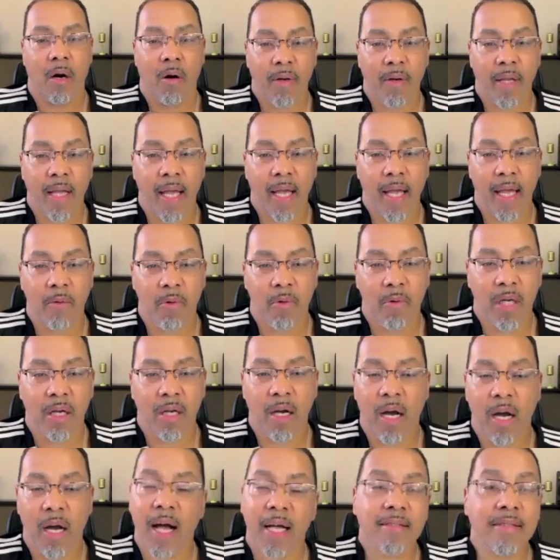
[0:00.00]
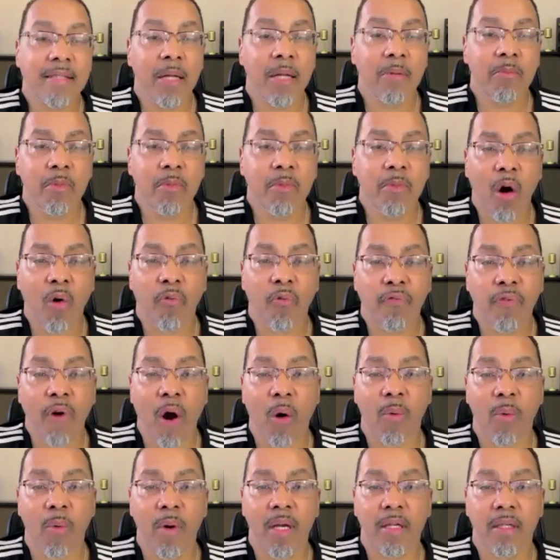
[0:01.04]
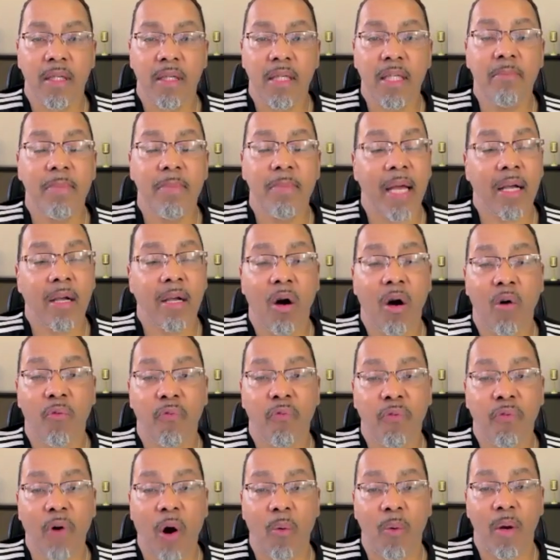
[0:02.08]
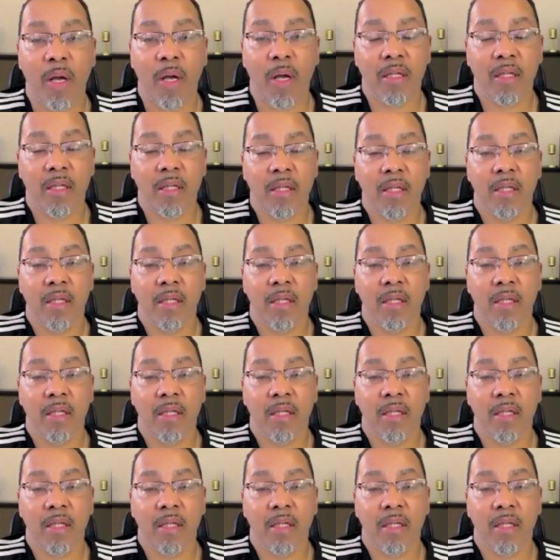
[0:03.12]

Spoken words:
Okay, when God said go forward, he meant go forward.